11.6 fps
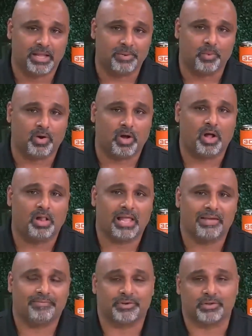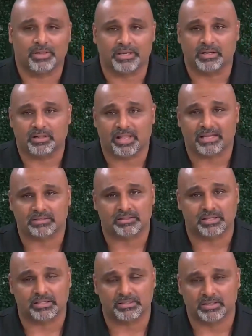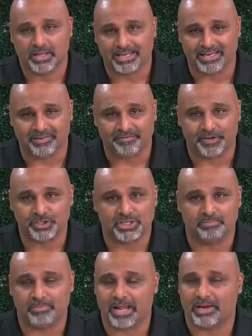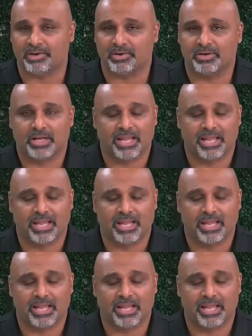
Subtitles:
And we're all after clinical excellence in an efficient manner.